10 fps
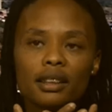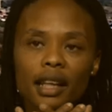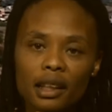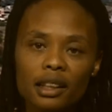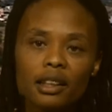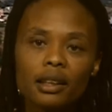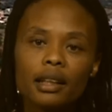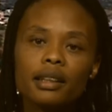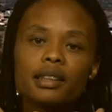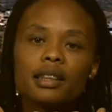
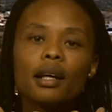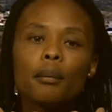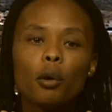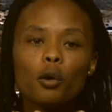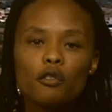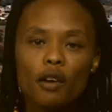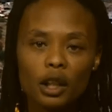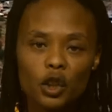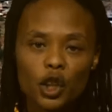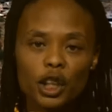genitalia that is both
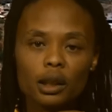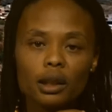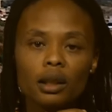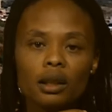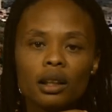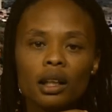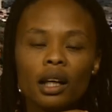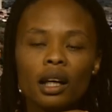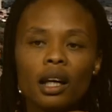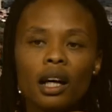functional
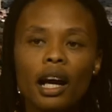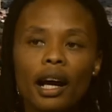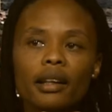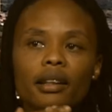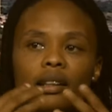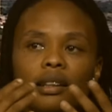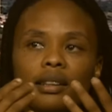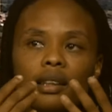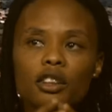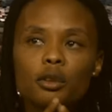
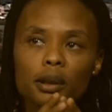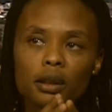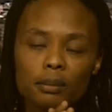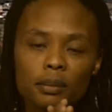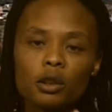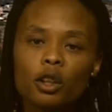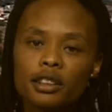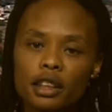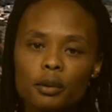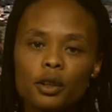and such
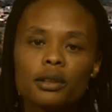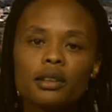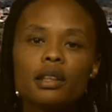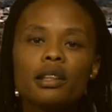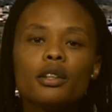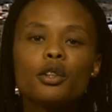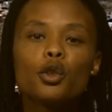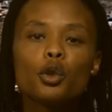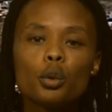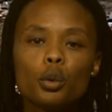misconceptions
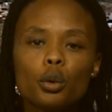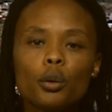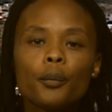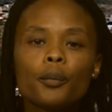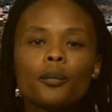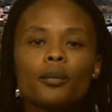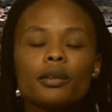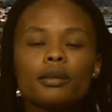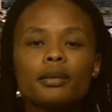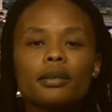lead to
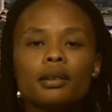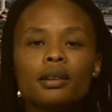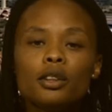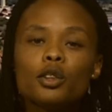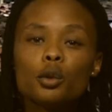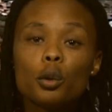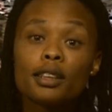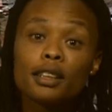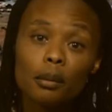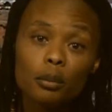leads
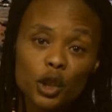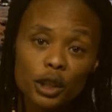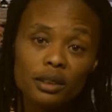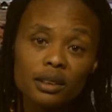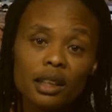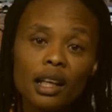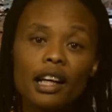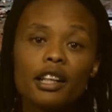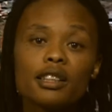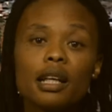to assumptions
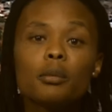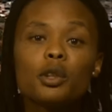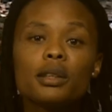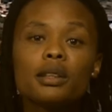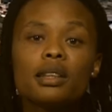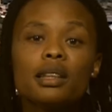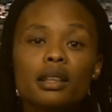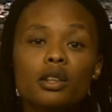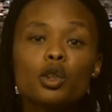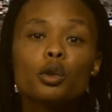and assumptions
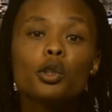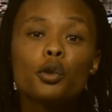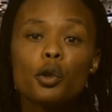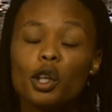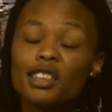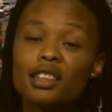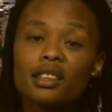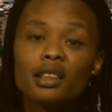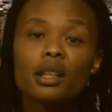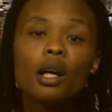leads to
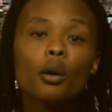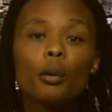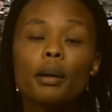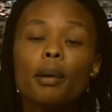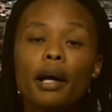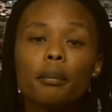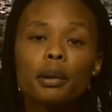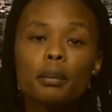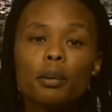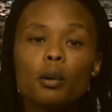curiosity whereby
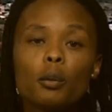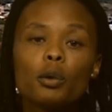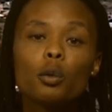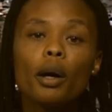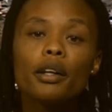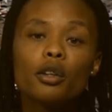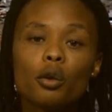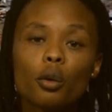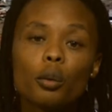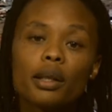people would want
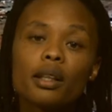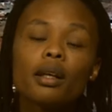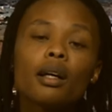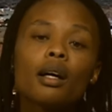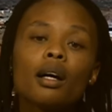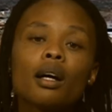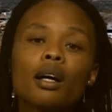to know whether